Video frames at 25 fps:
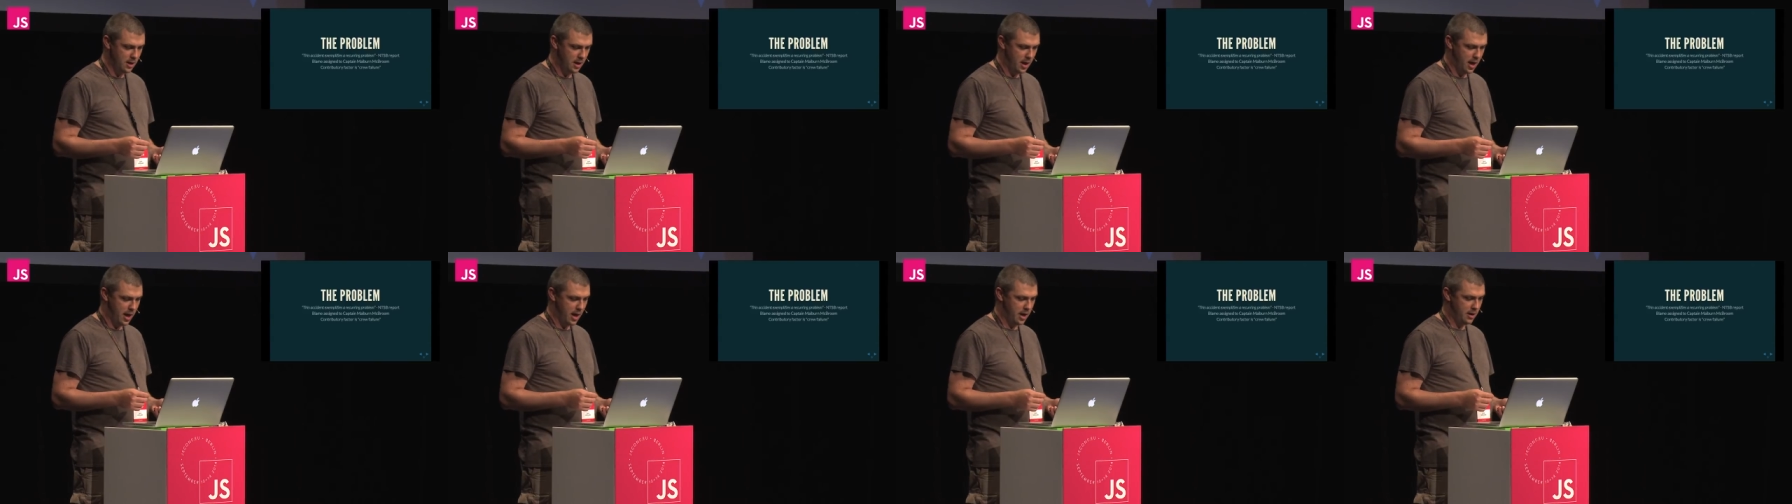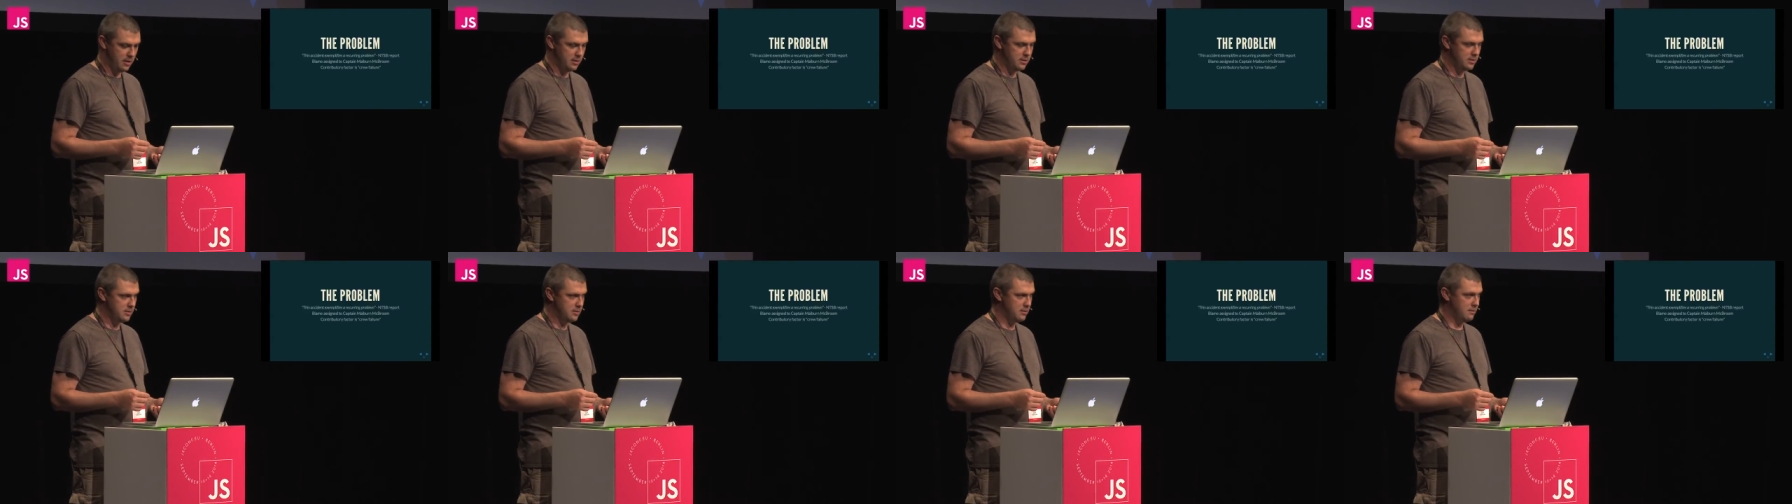
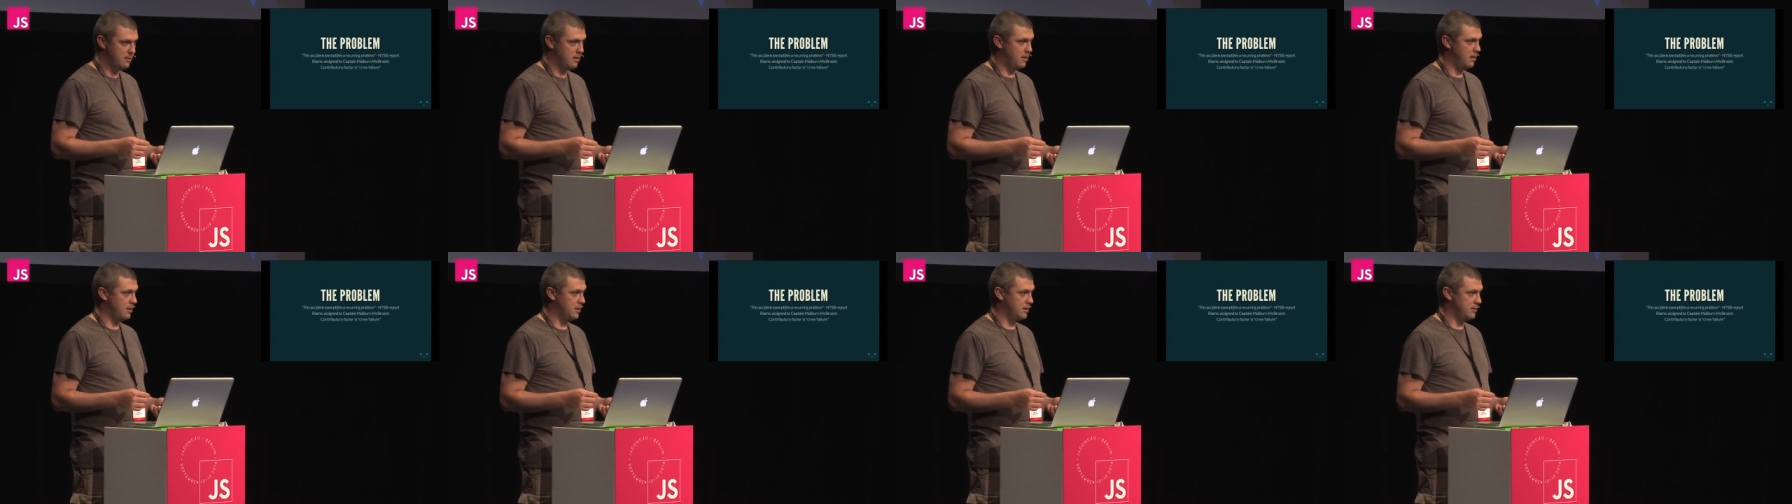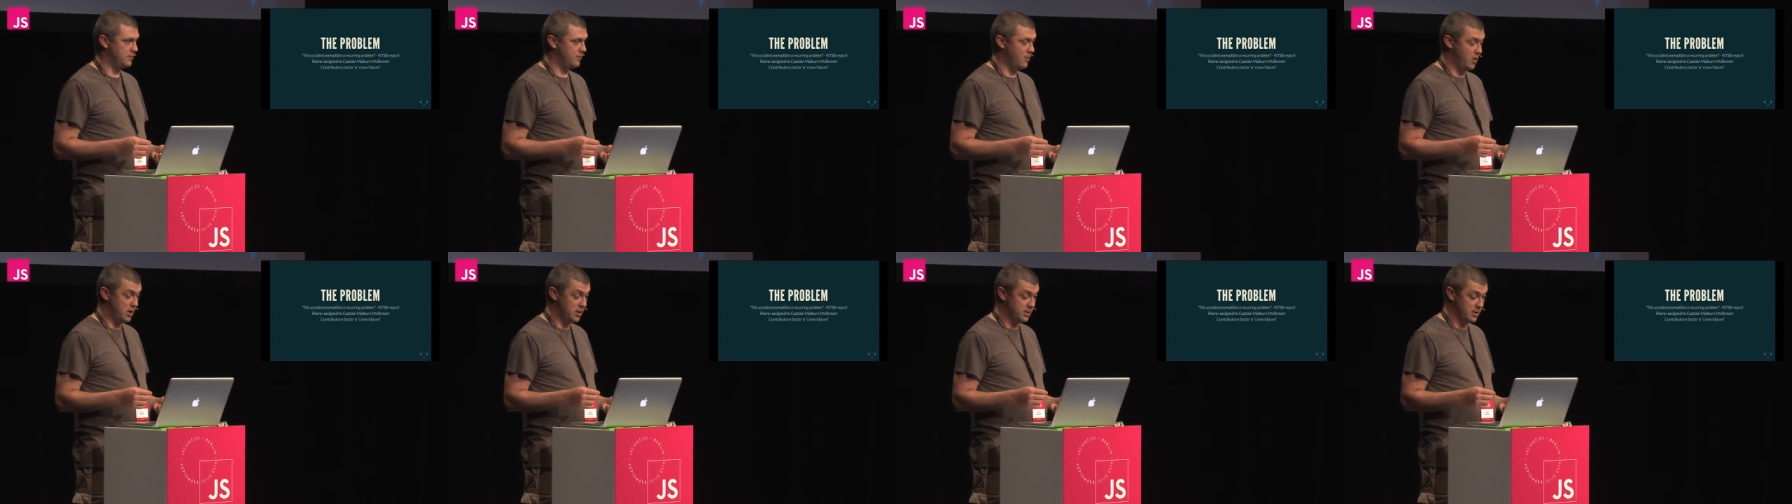and,
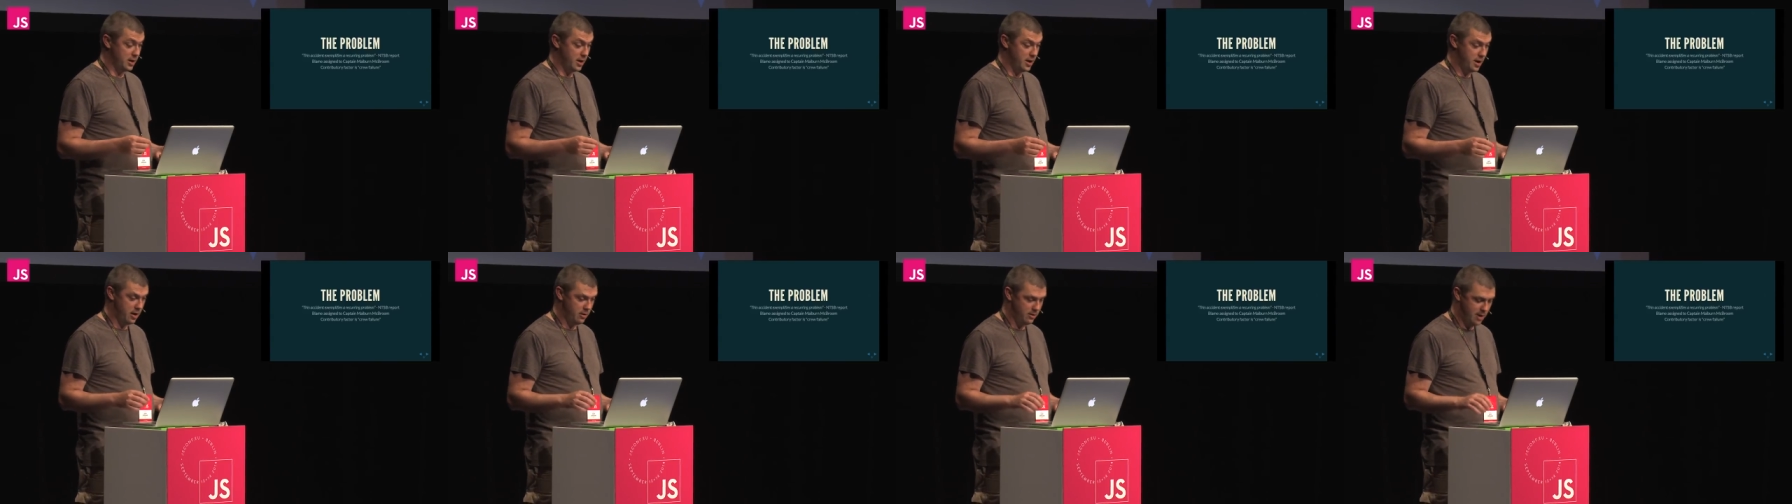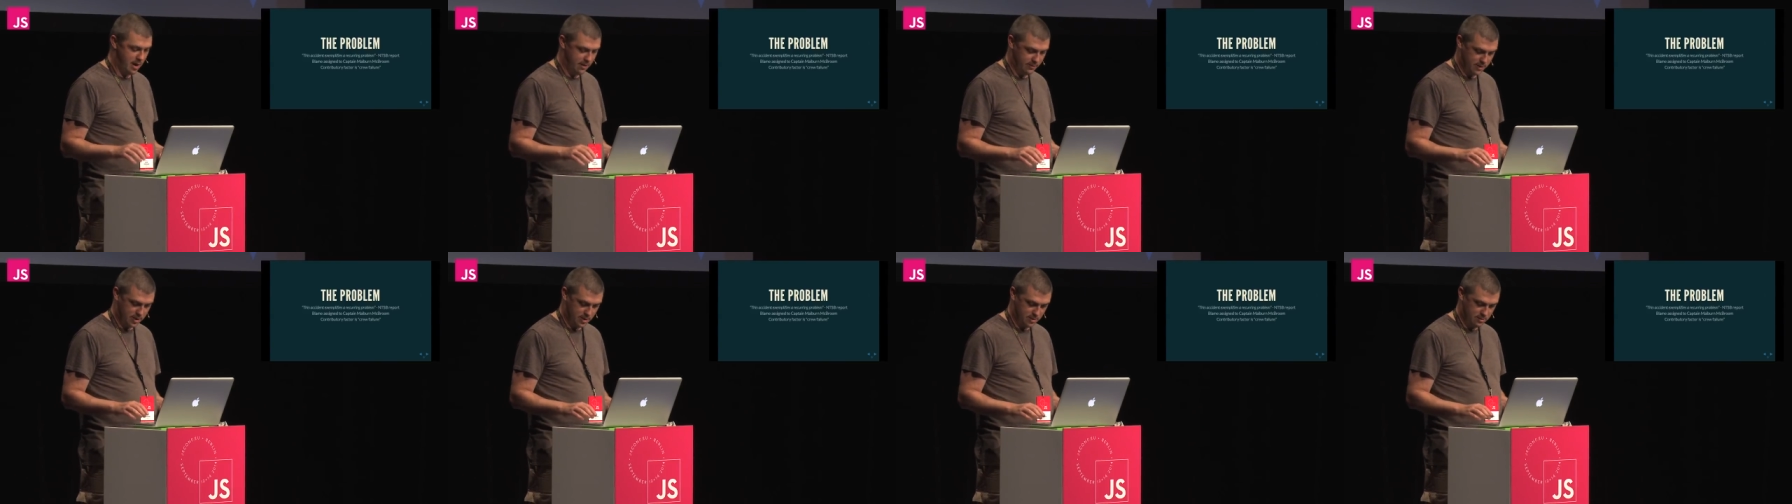as far as I know,
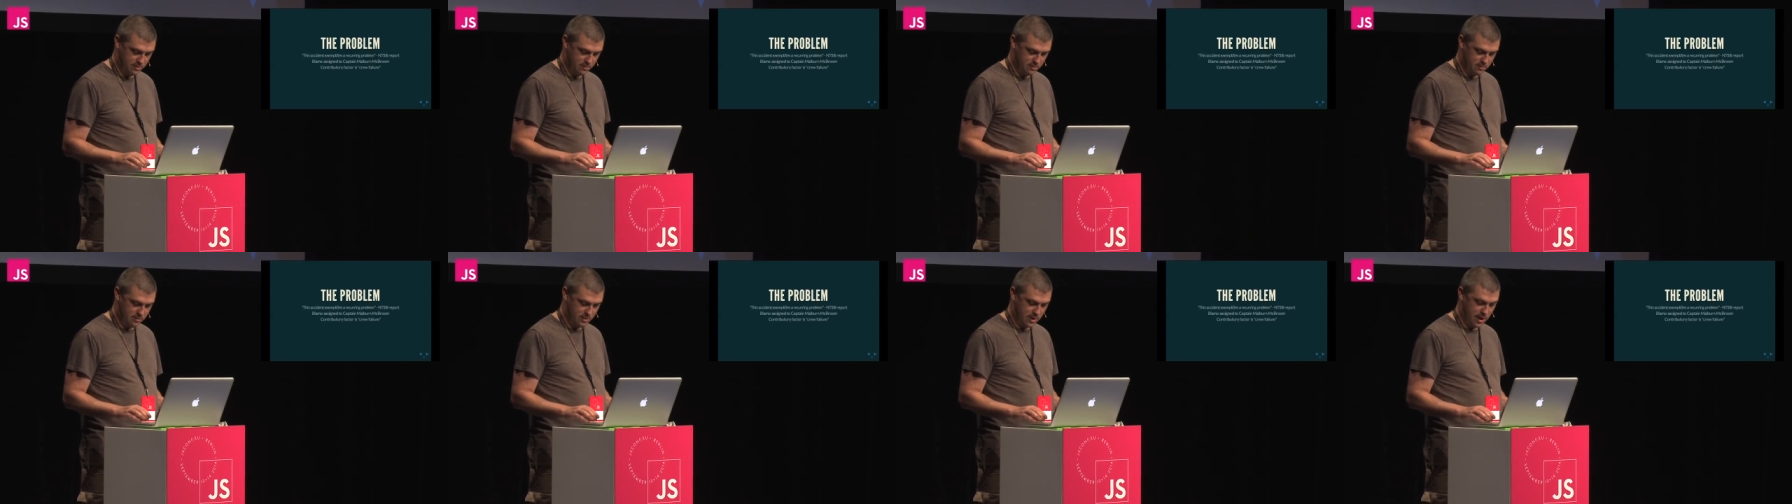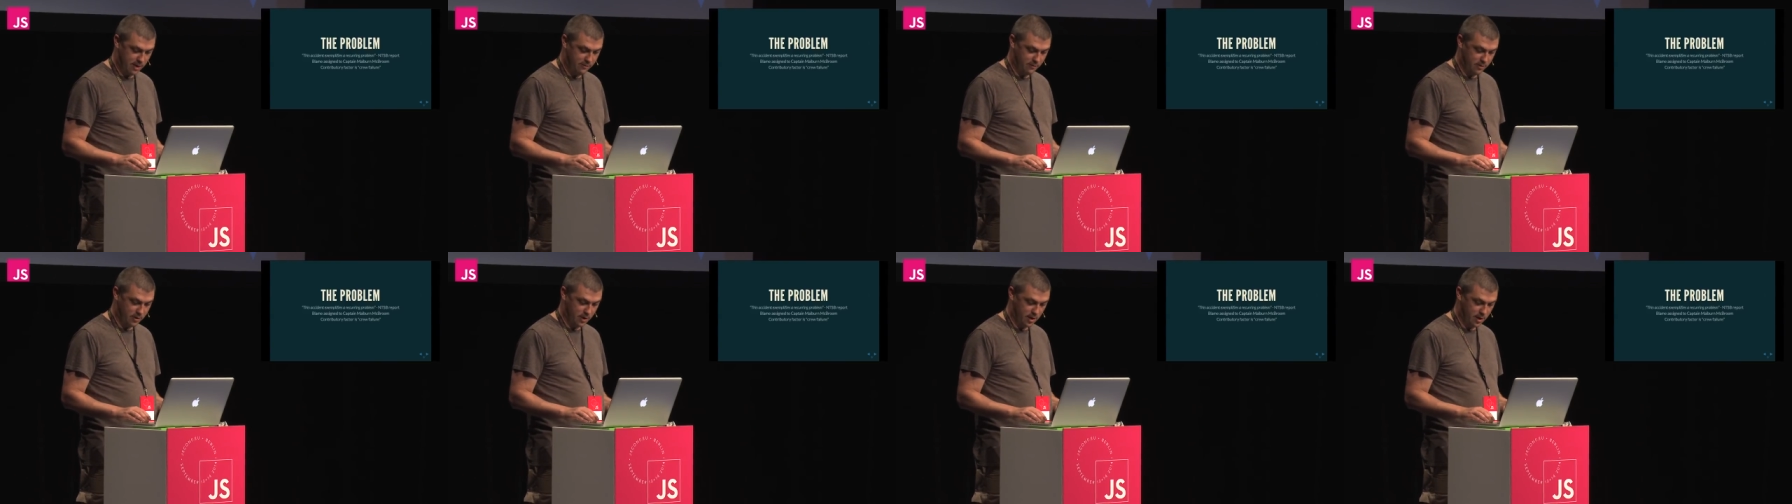never,
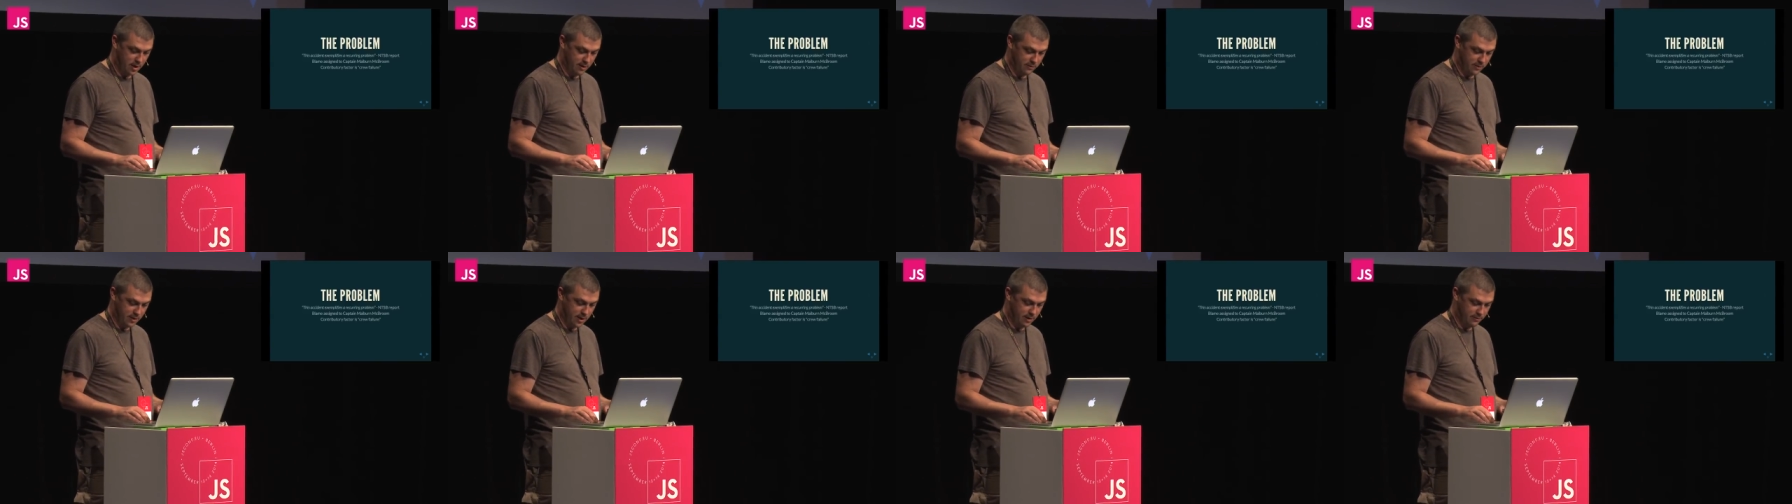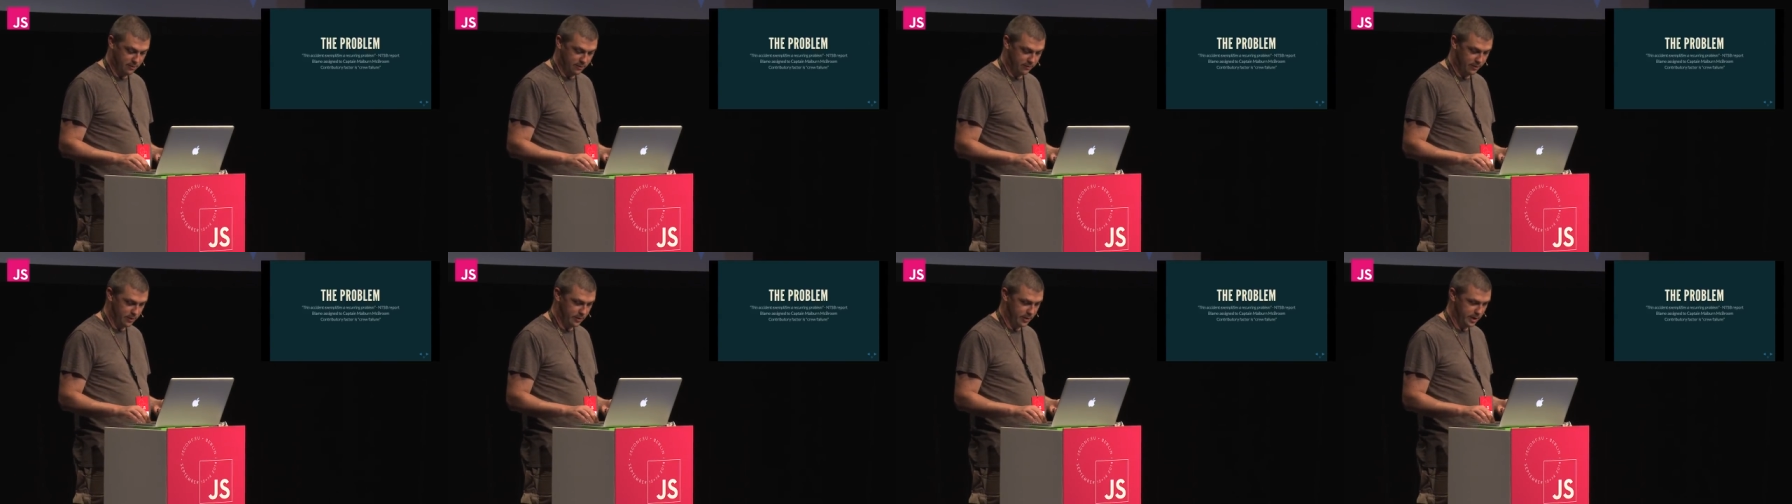never recovered,
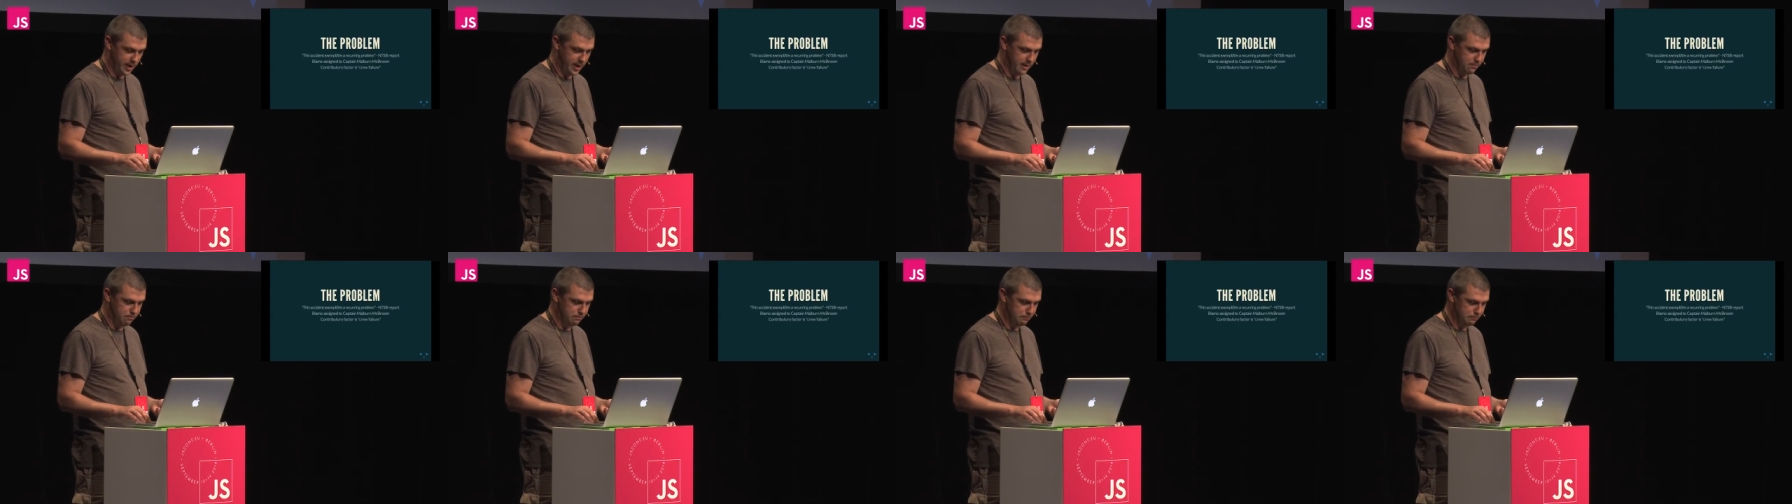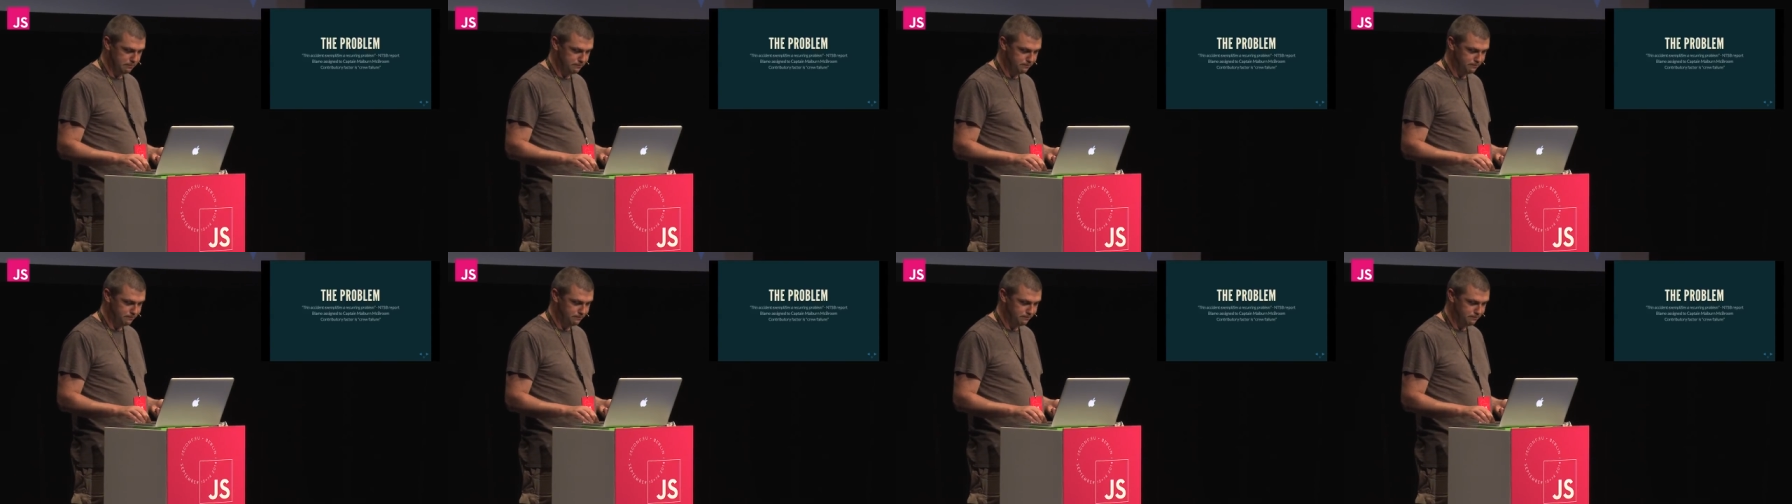never flew again.